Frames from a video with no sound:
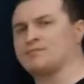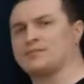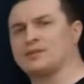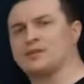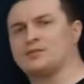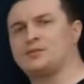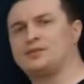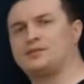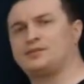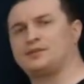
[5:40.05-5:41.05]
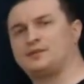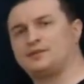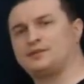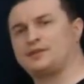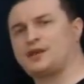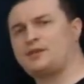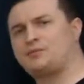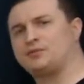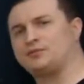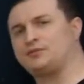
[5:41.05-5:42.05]
with the camera
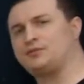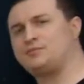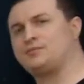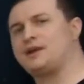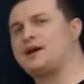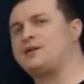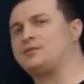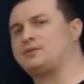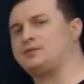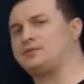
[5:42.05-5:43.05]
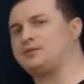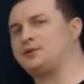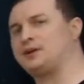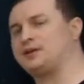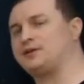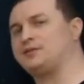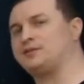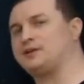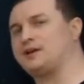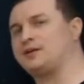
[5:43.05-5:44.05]
zoomed out the way it is
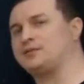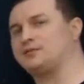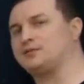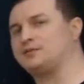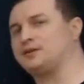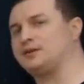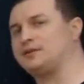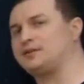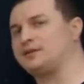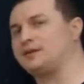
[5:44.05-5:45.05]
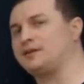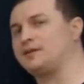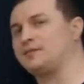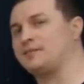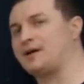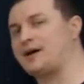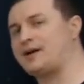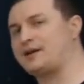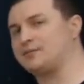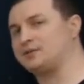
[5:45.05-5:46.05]
now so that I
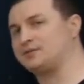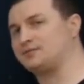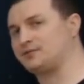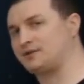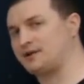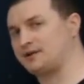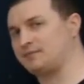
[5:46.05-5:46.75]
am in frame,